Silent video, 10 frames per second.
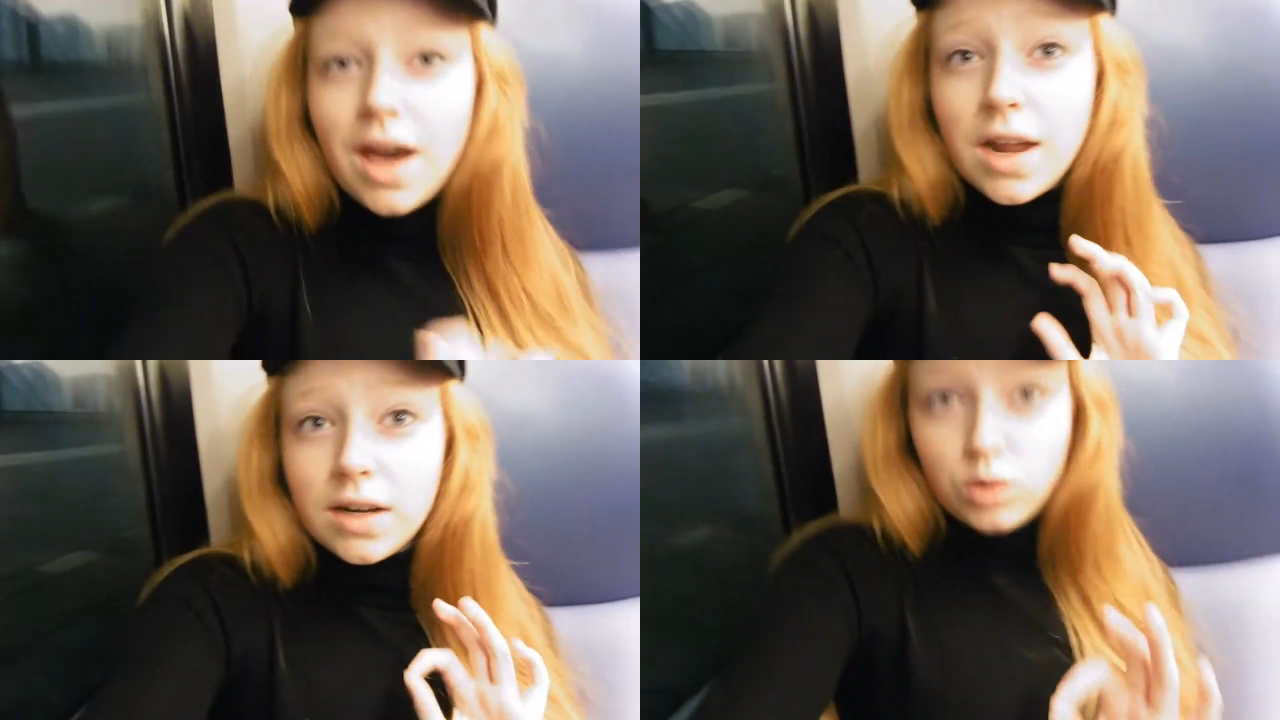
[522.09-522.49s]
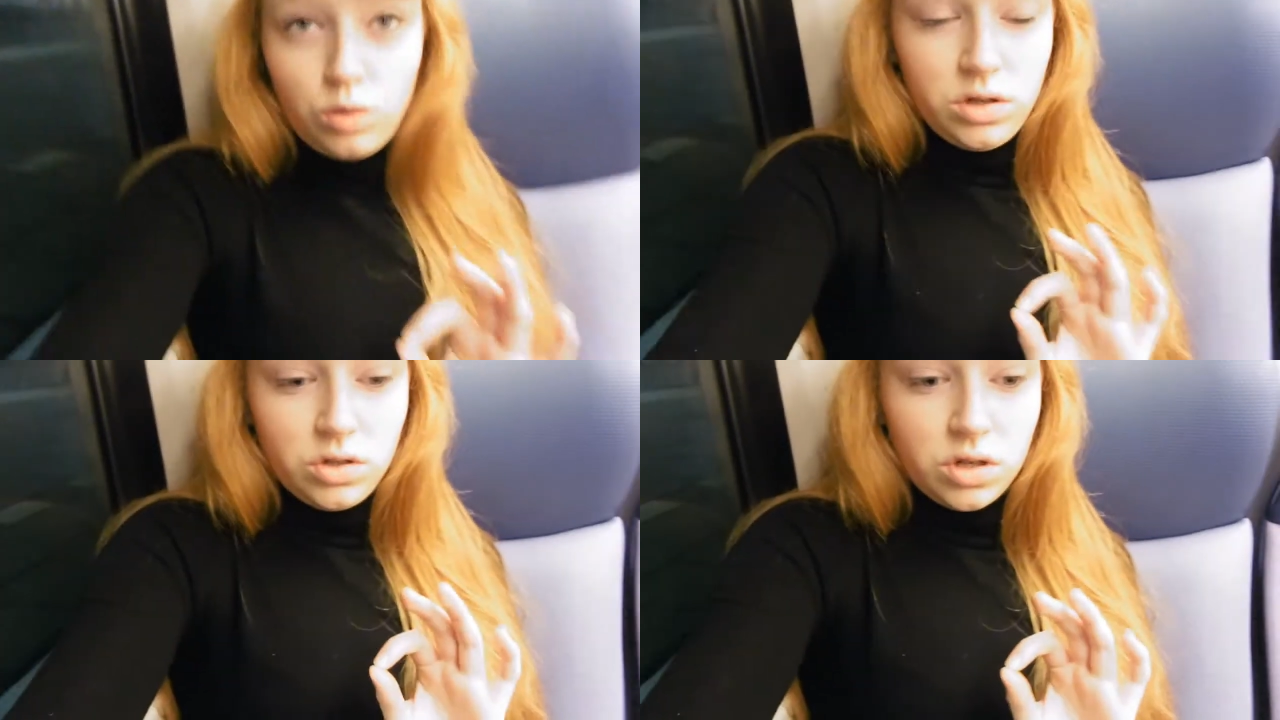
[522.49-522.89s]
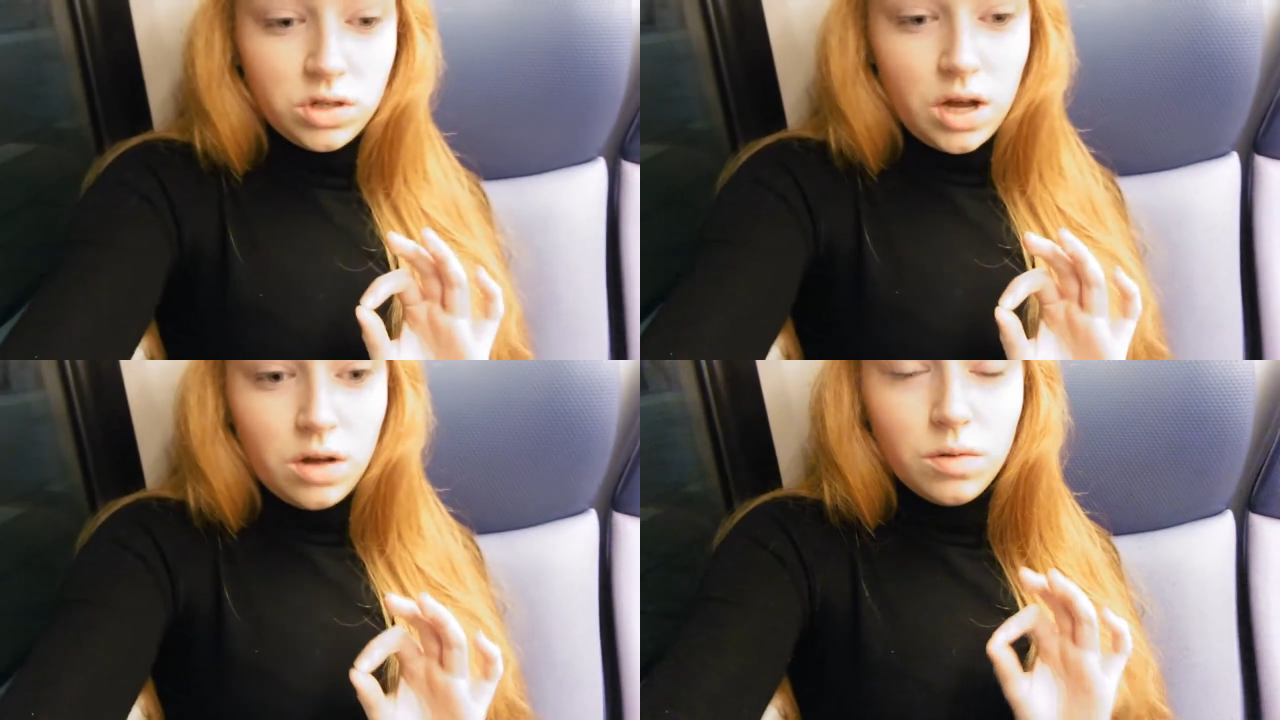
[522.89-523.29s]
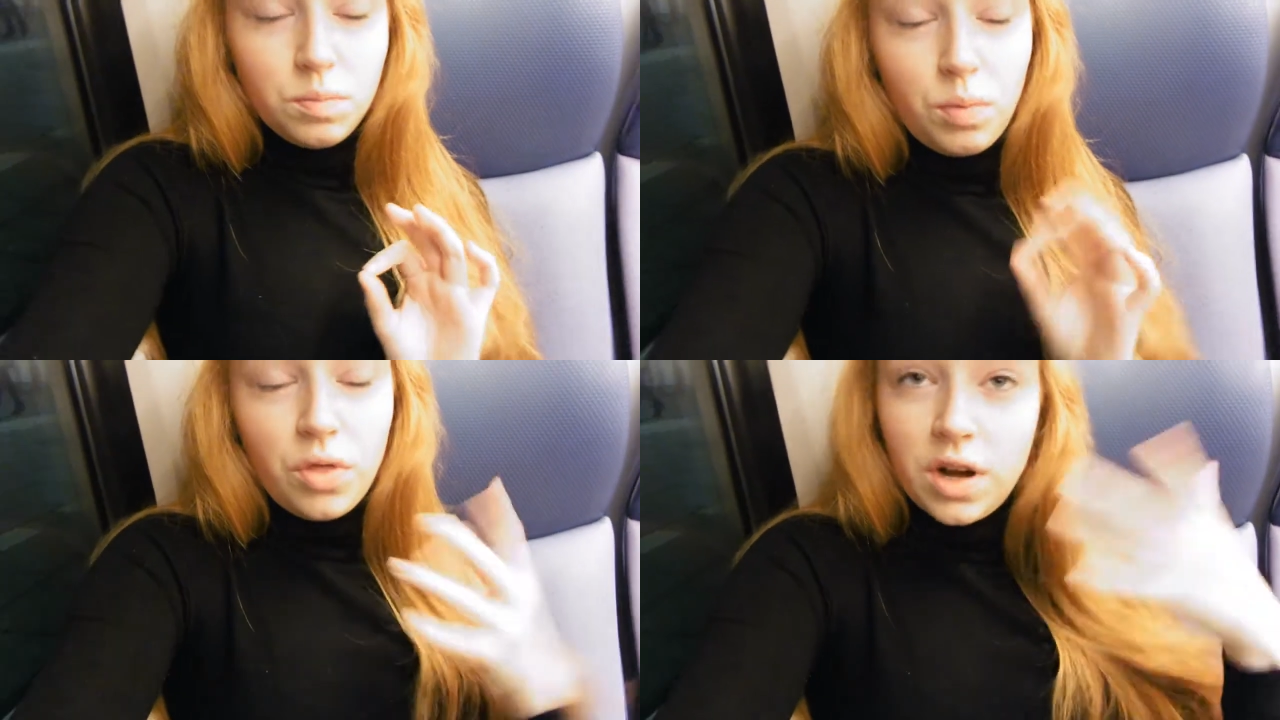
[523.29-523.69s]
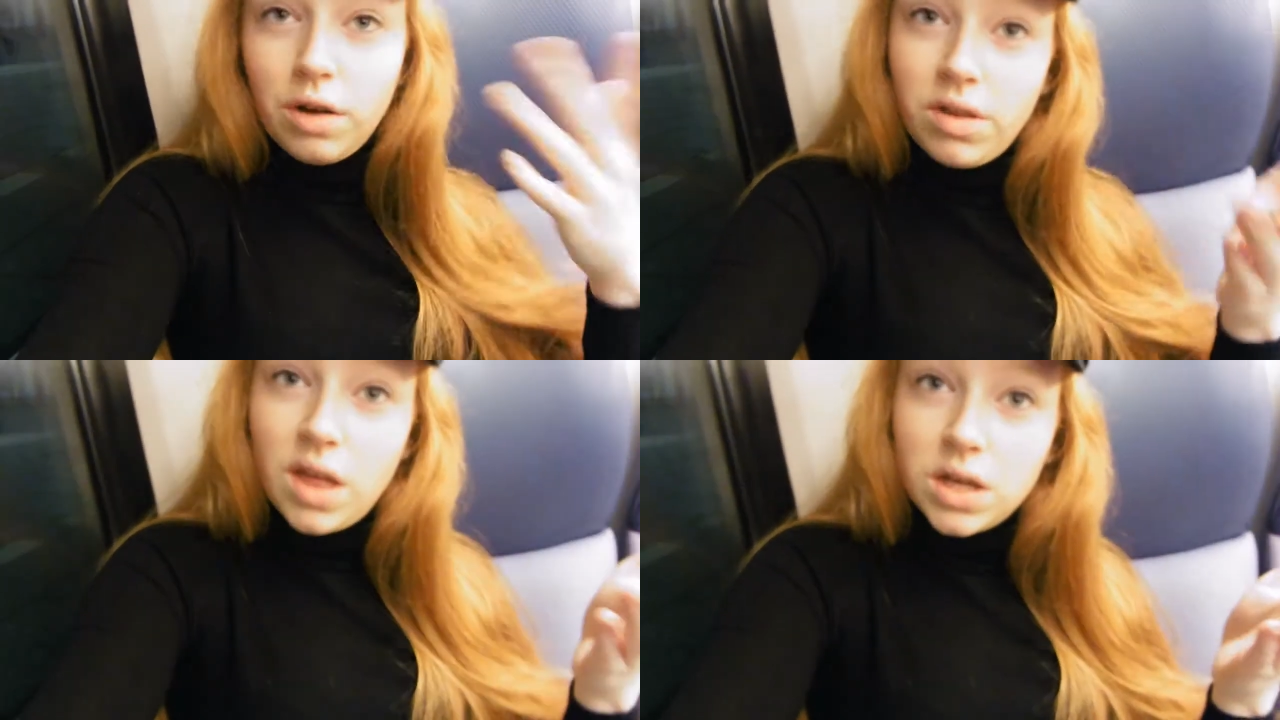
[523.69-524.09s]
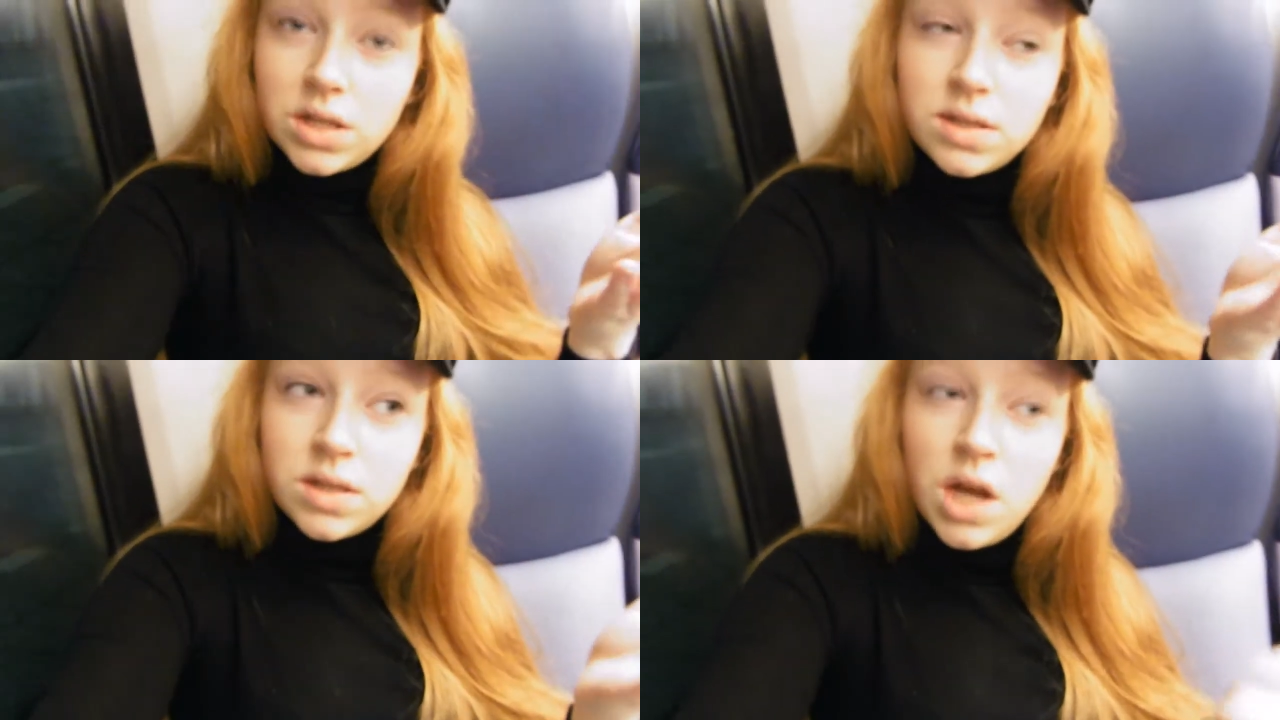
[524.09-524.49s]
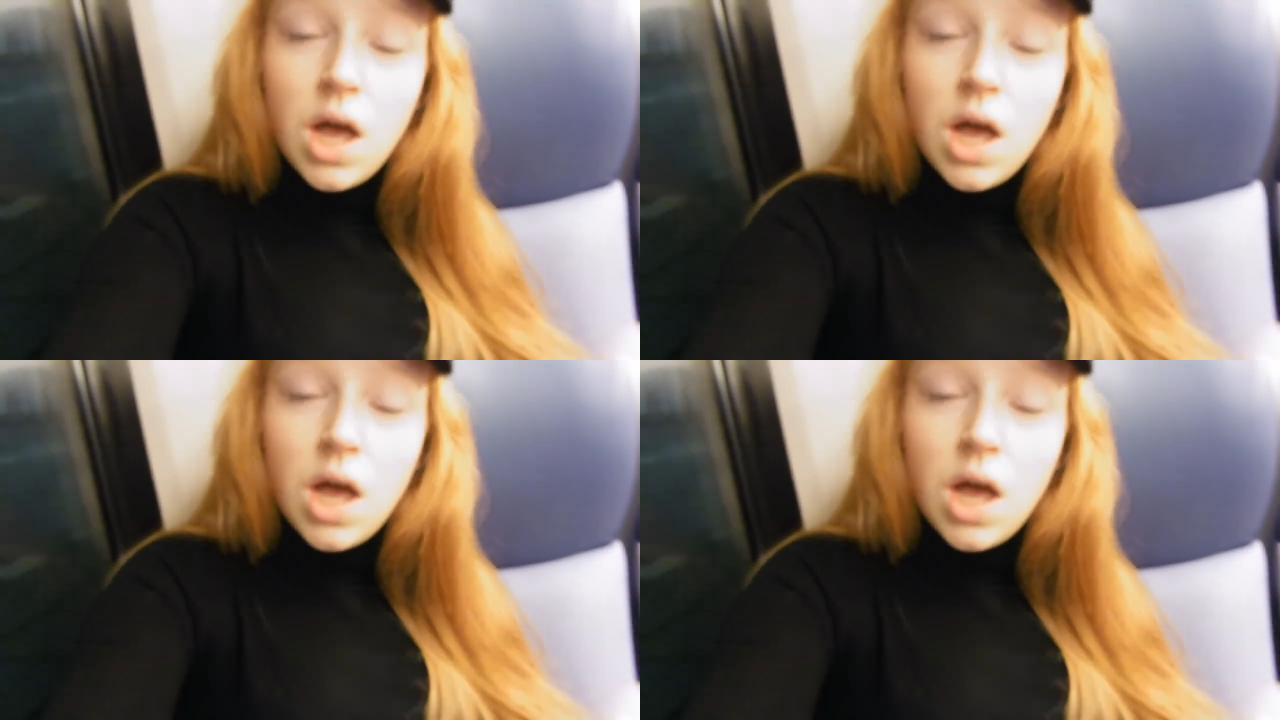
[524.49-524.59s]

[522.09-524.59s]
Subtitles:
and I totally stressed out, but then I realized